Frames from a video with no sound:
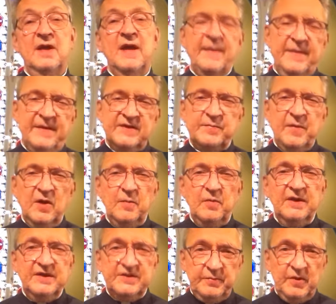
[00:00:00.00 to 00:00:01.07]
And this
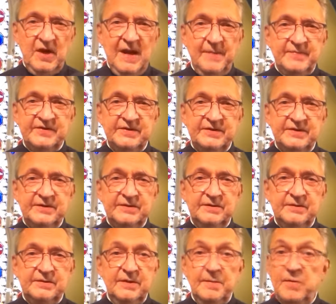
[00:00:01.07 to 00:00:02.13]
parable is
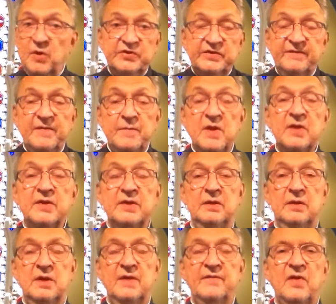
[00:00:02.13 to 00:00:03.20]
perhaps the most
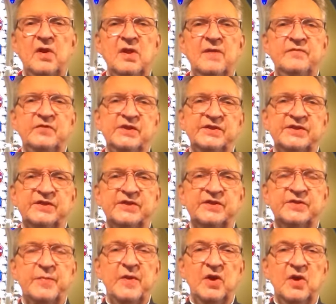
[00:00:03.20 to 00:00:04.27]
familiar of all of
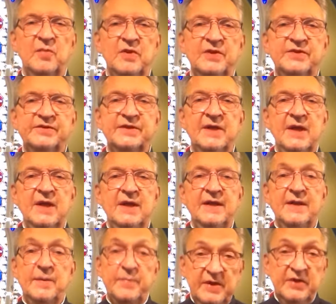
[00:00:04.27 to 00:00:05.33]
Jesus' parables.
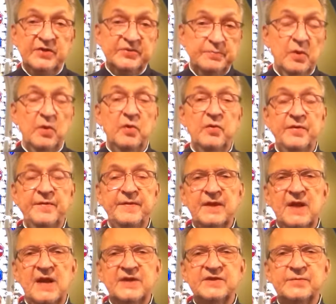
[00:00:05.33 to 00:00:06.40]
It appears both in the
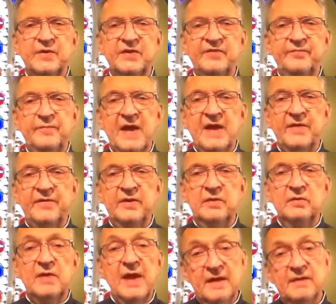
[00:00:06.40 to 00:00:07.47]
Gospel of
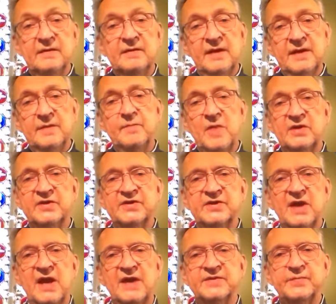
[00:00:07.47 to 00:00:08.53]
Matthew and in Mark's
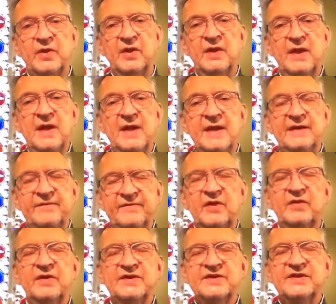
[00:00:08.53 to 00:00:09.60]
Gospel in
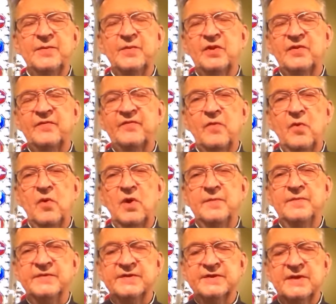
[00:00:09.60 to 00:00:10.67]
very similar
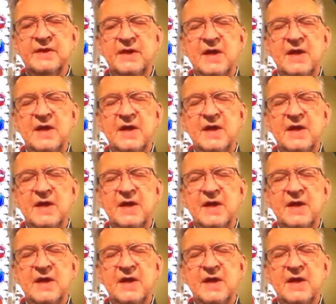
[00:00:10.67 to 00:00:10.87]
forms.